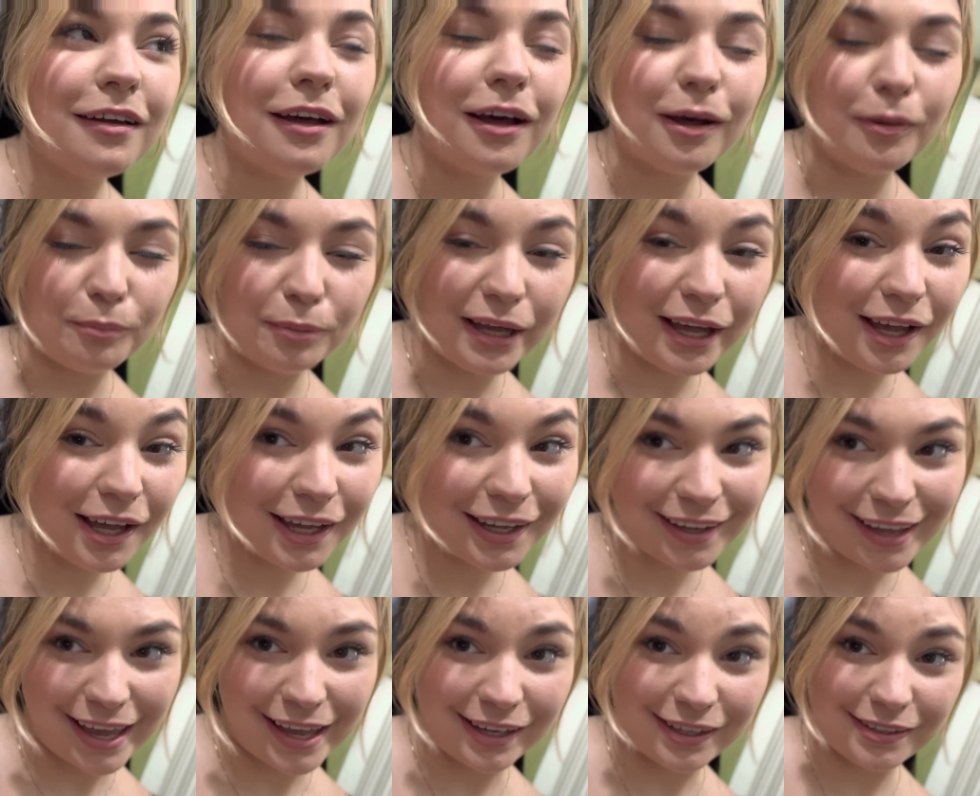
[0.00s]
a
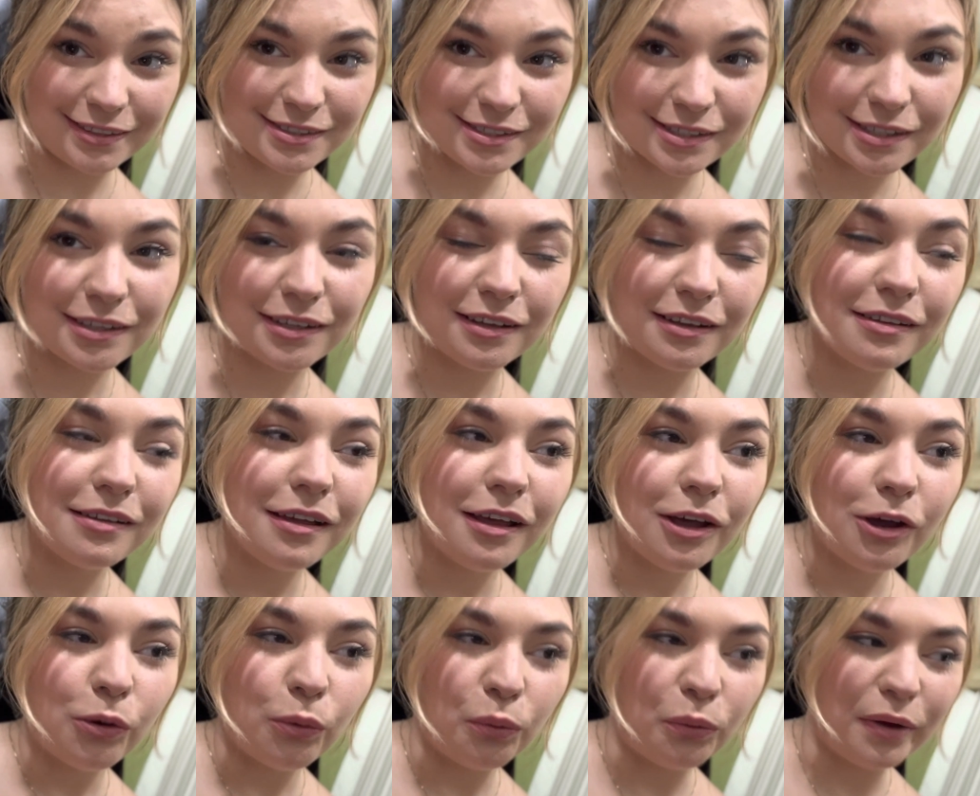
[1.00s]
podcast
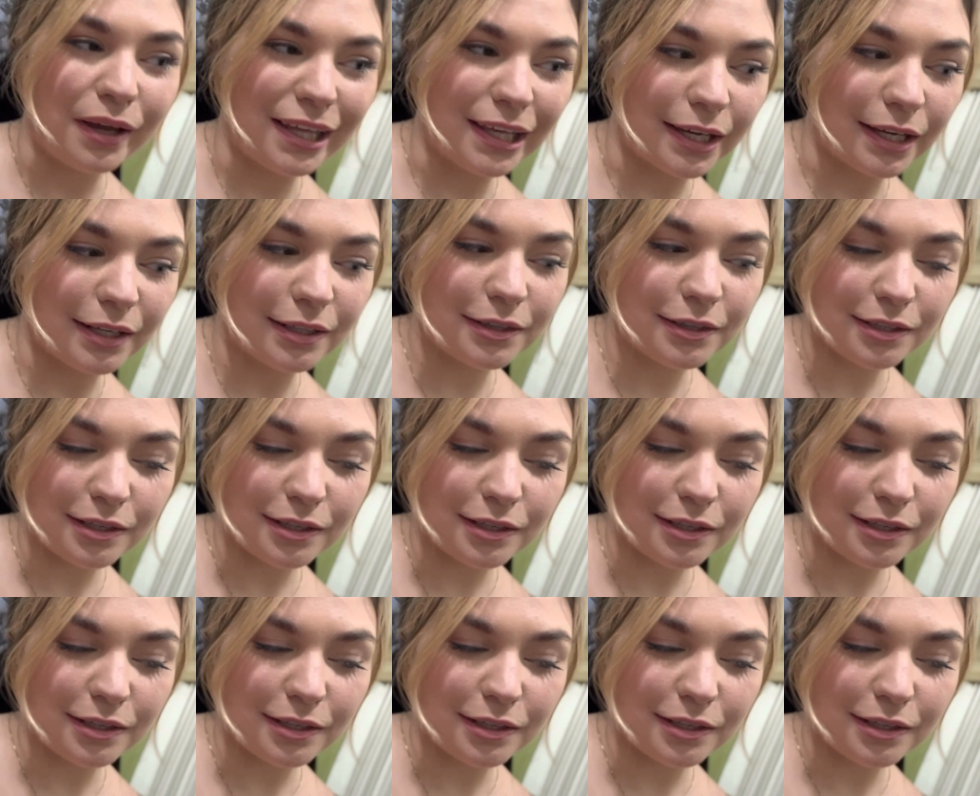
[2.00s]
with